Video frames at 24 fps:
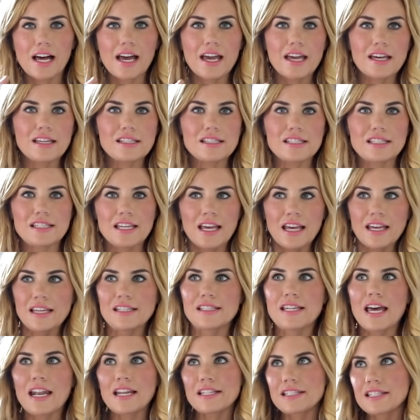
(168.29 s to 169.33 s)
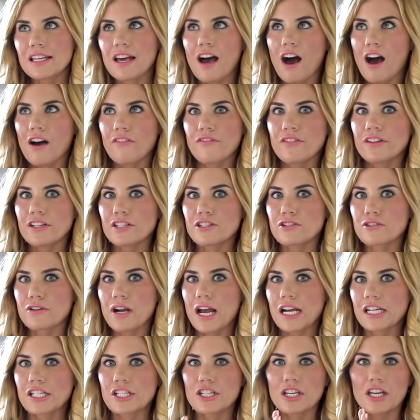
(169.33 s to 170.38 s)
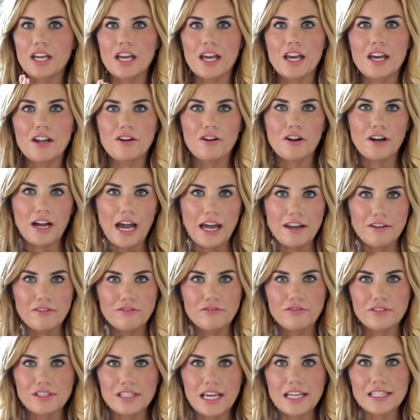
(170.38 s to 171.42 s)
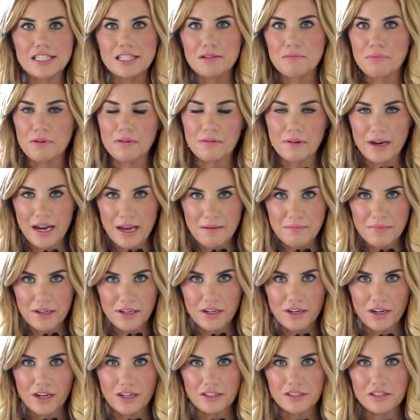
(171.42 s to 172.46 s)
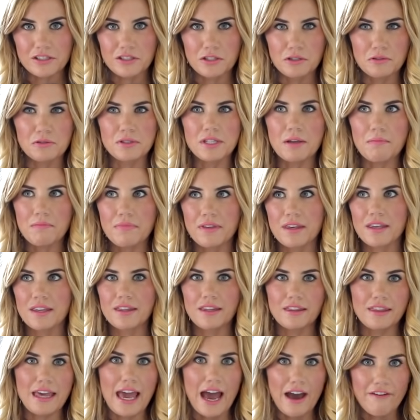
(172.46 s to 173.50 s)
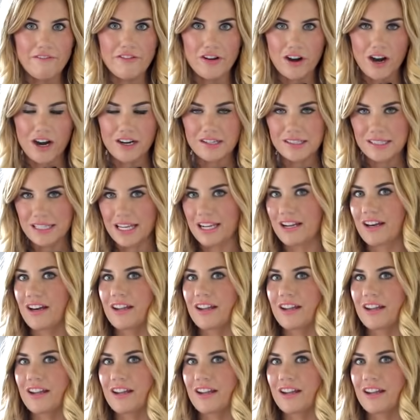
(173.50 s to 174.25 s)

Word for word: clients set us off in a direction or kind of set some parameters to something that they have their heart set